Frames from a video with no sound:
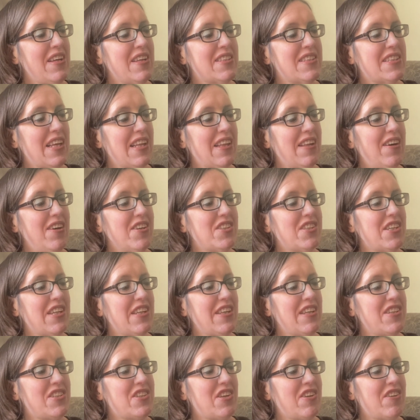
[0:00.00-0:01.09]
Set largely in
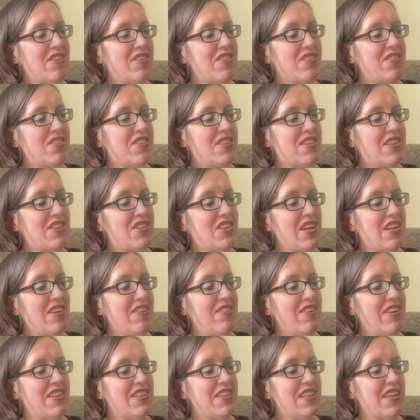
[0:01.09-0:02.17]
the
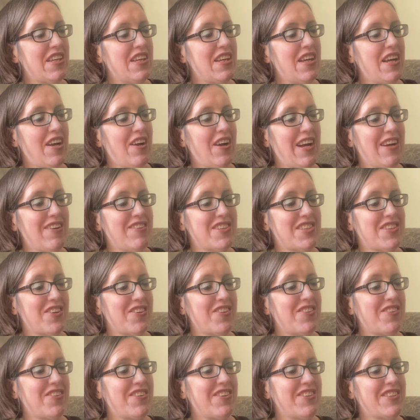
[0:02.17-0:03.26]
degenerate
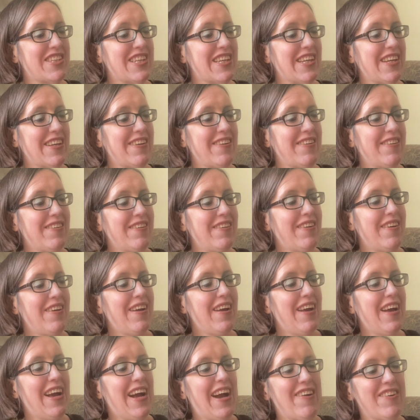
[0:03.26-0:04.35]

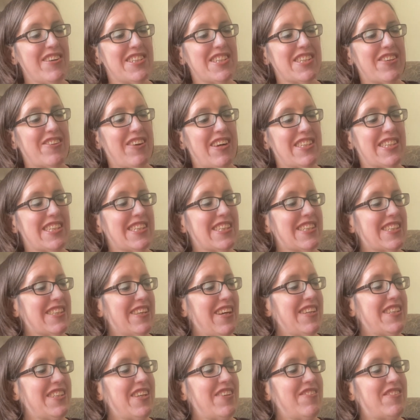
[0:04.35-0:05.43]
aristocratic
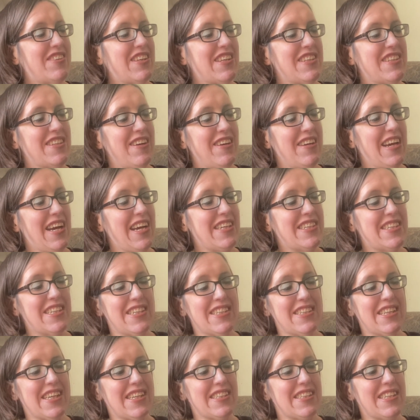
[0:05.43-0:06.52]
society of the
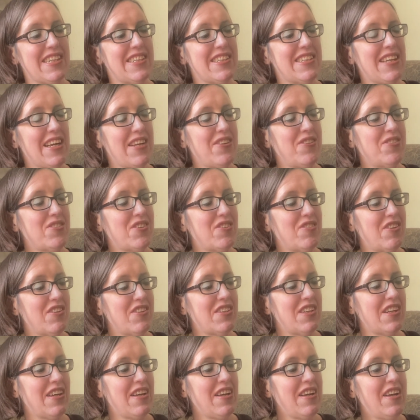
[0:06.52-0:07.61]
1860s, Daniel
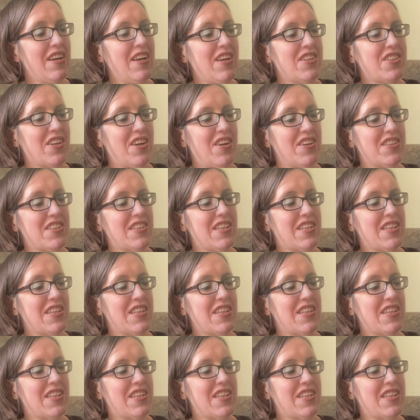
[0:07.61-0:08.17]
Deronda charts